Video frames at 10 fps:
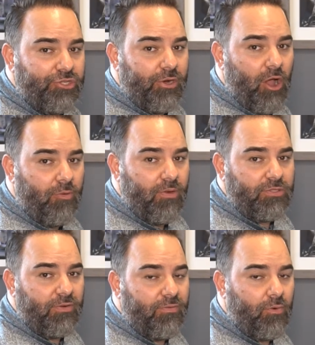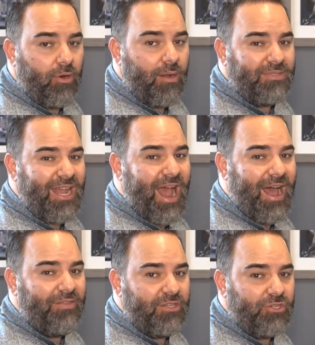your elbows and forearms
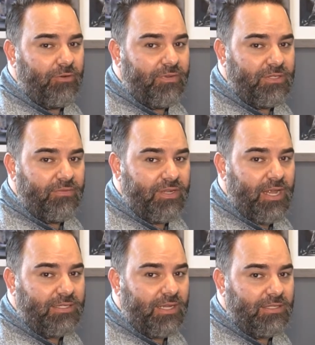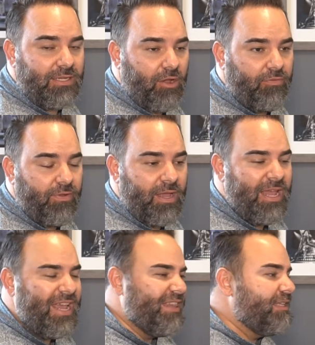on the surface of the desk itself.
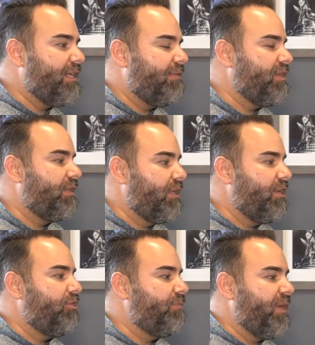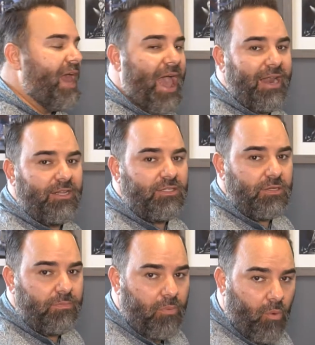This gives a little bit added
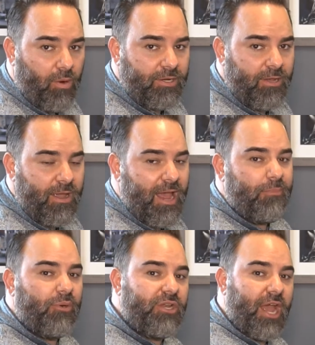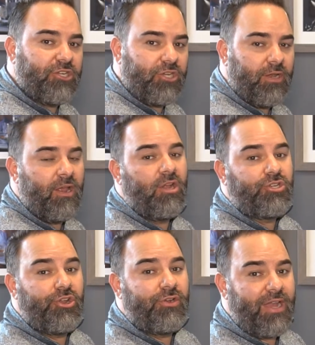support and protection to
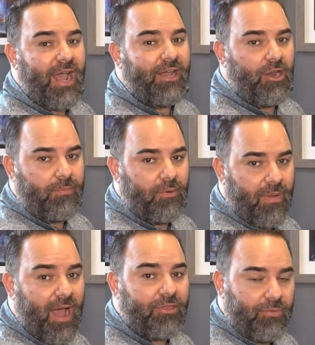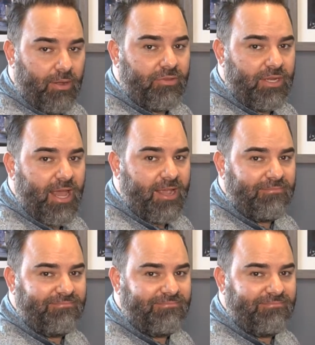your neck and upper back throughout the day.